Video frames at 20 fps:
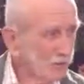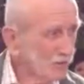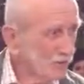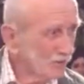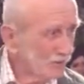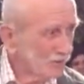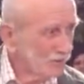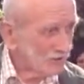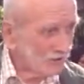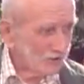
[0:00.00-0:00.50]

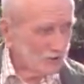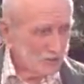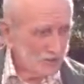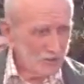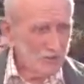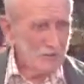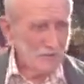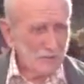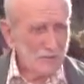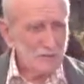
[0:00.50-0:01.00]

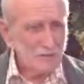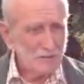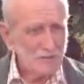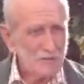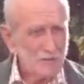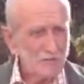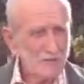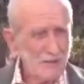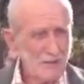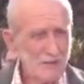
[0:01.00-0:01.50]

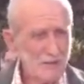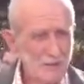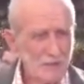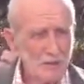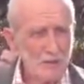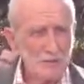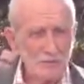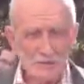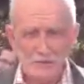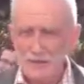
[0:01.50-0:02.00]
reading too much
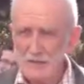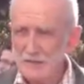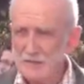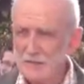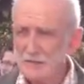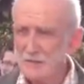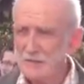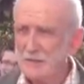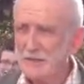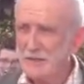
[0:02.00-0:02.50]
Mills and
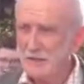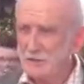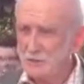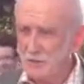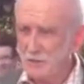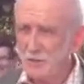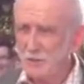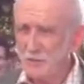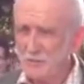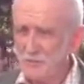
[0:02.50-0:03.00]
Boone.
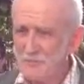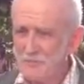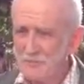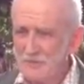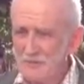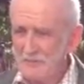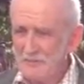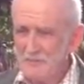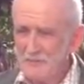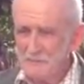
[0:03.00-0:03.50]

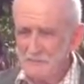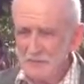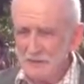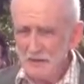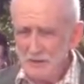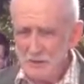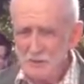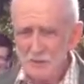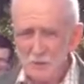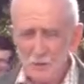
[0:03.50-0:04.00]

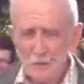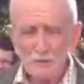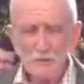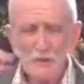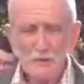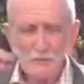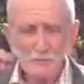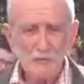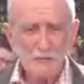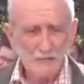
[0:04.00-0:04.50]
it's all
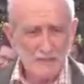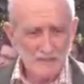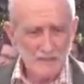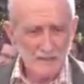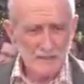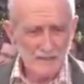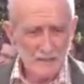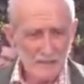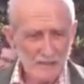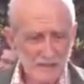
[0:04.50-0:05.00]
give and
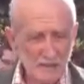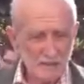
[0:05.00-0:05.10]
take.